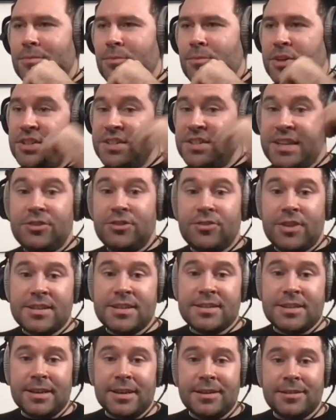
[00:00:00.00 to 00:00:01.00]
which is
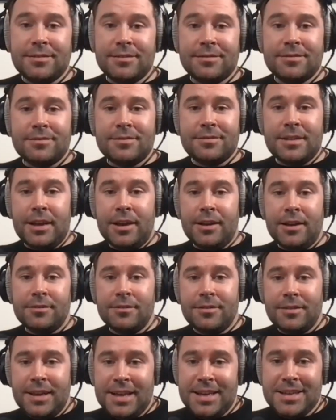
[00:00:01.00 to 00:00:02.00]
interesting,
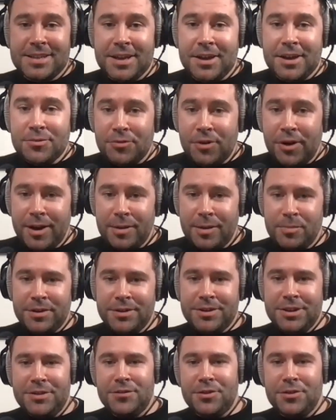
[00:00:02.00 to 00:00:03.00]
in its own right,
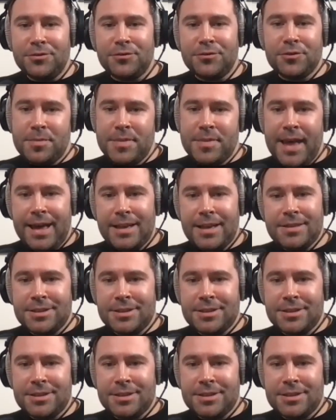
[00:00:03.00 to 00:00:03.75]
but you've gone from that